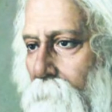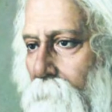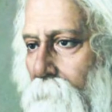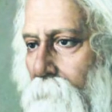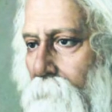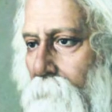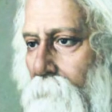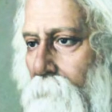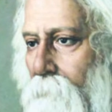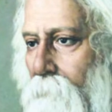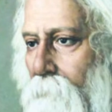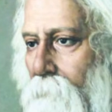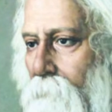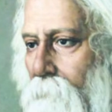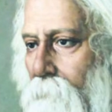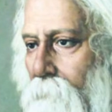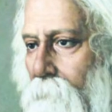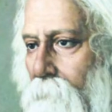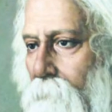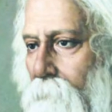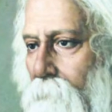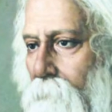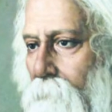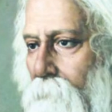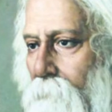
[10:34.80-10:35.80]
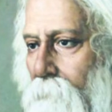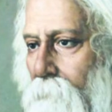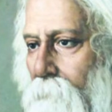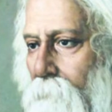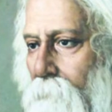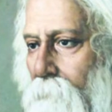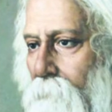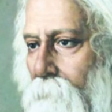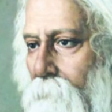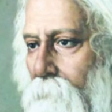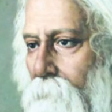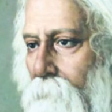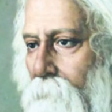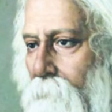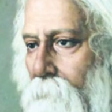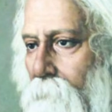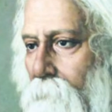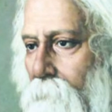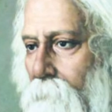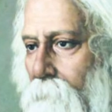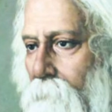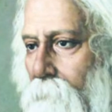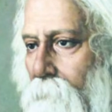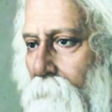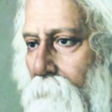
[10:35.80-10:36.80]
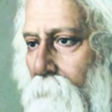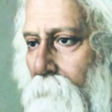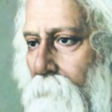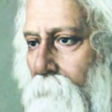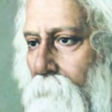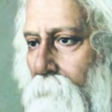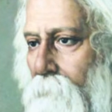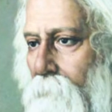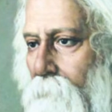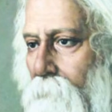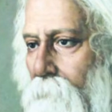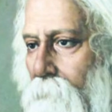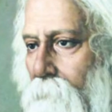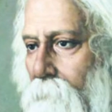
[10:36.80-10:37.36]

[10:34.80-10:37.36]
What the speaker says: Nothing is said.